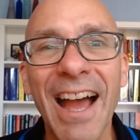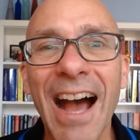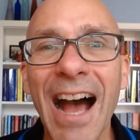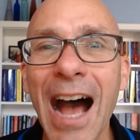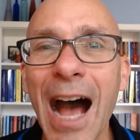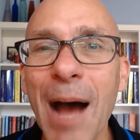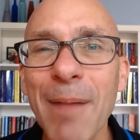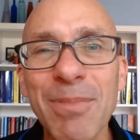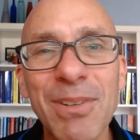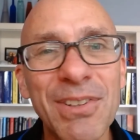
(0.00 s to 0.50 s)

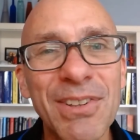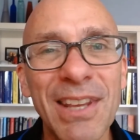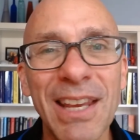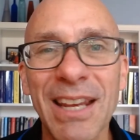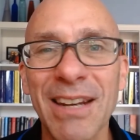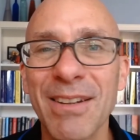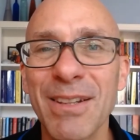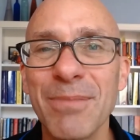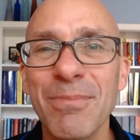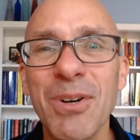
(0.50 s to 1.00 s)
I'm just
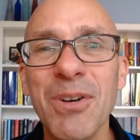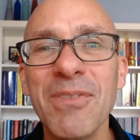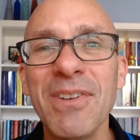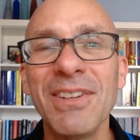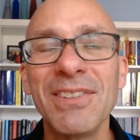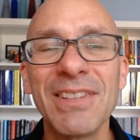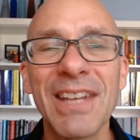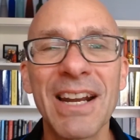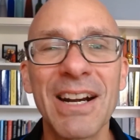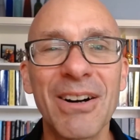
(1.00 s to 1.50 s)
thinking of the
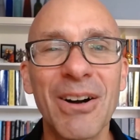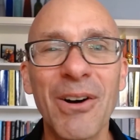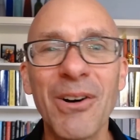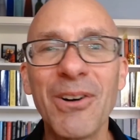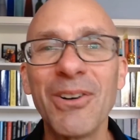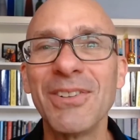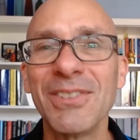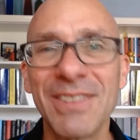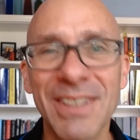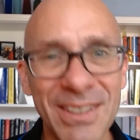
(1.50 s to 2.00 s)
movies that are
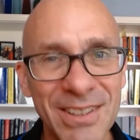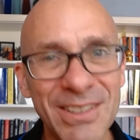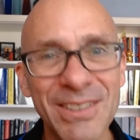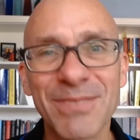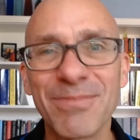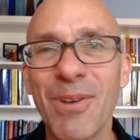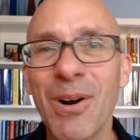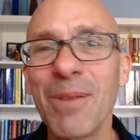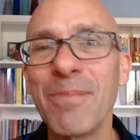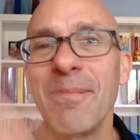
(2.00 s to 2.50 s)
old.
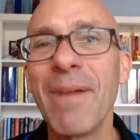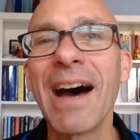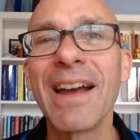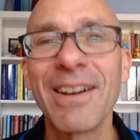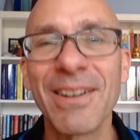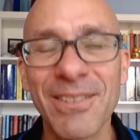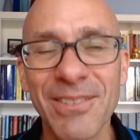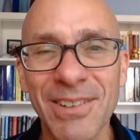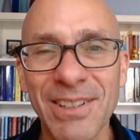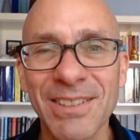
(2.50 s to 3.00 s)
There's more
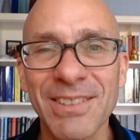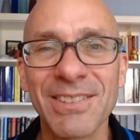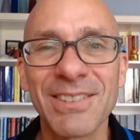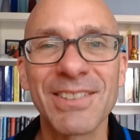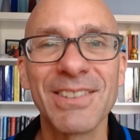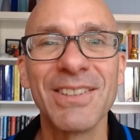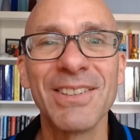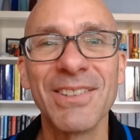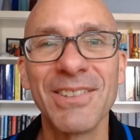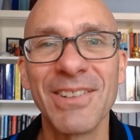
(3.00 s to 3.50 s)
modern ones
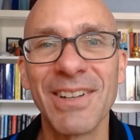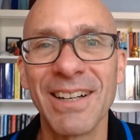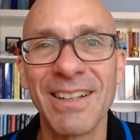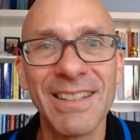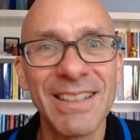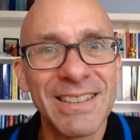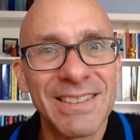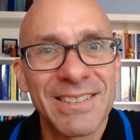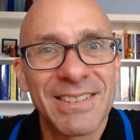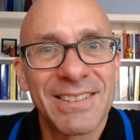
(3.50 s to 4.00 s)
too, where
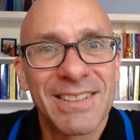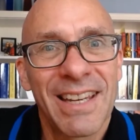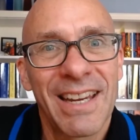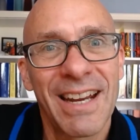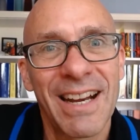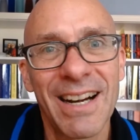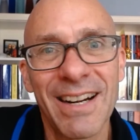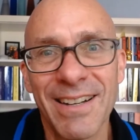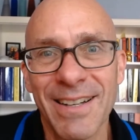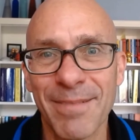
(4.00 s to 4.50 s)
it's
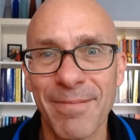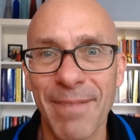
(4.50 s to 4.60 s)
scary,